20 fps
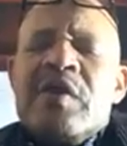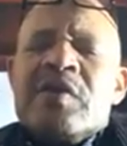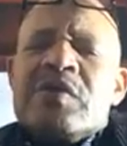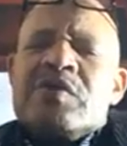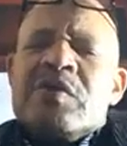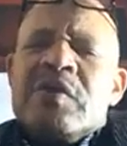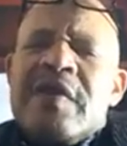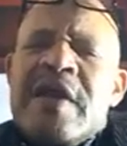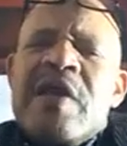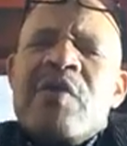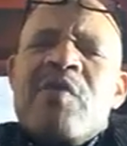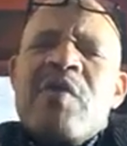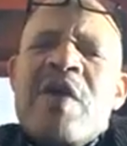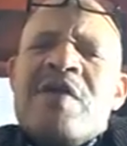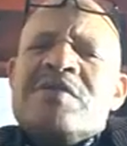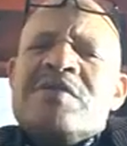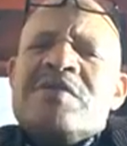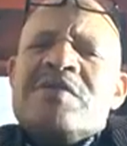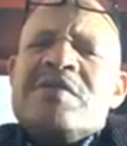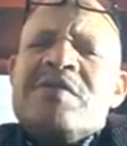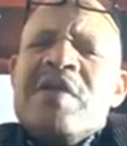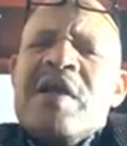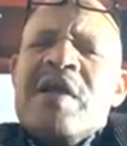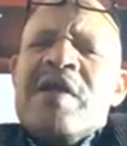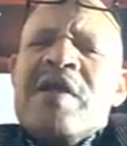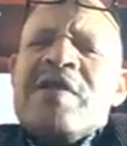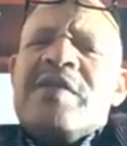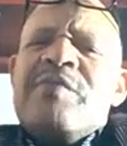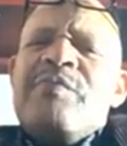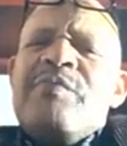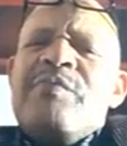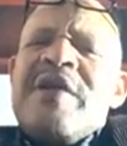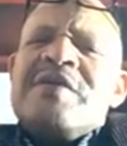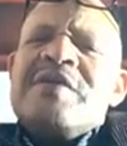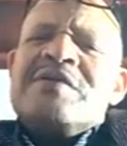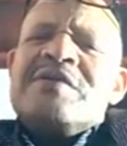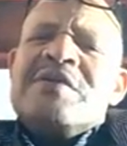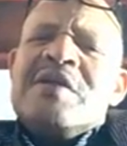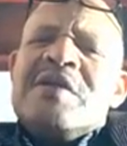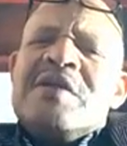So that was
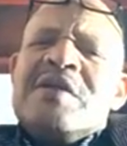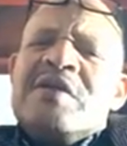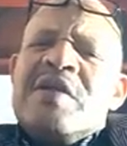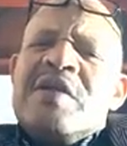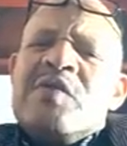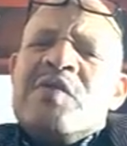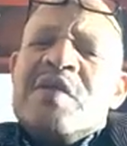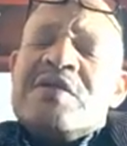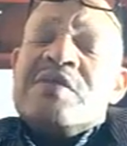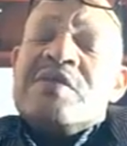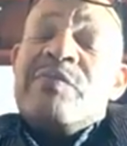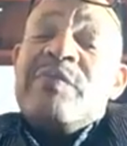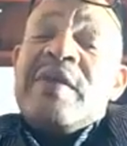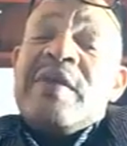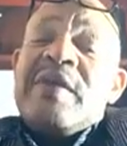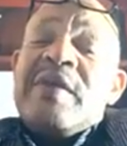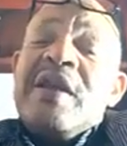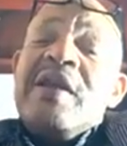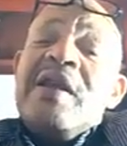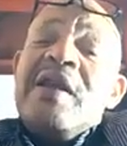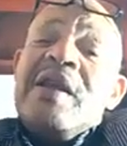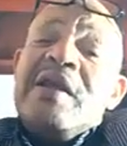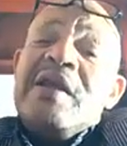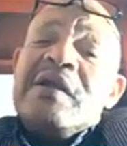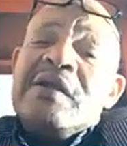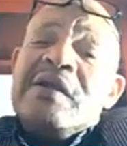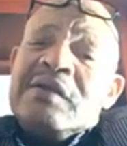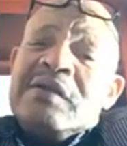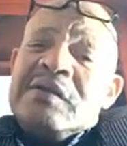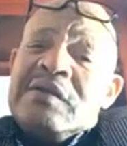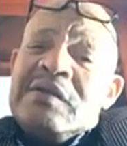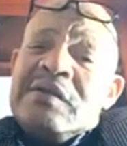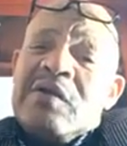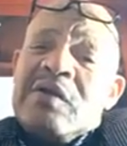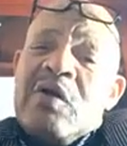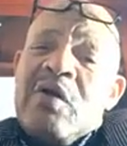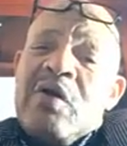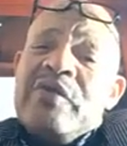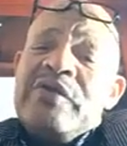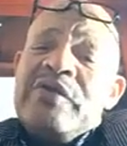the beginning, the
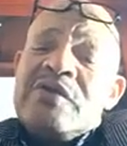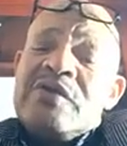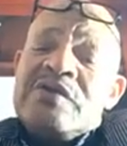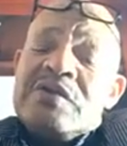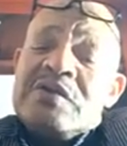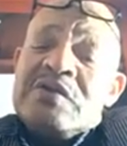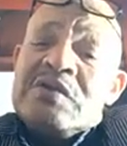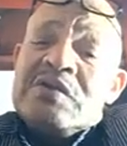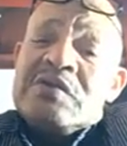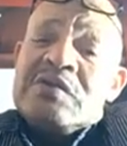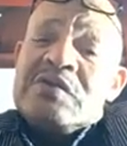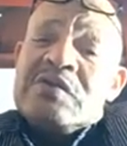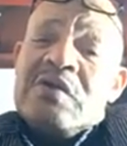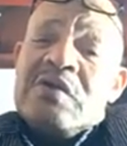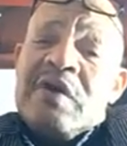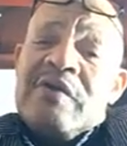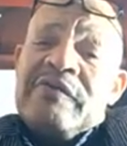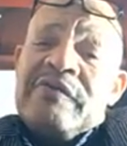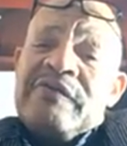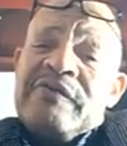origins of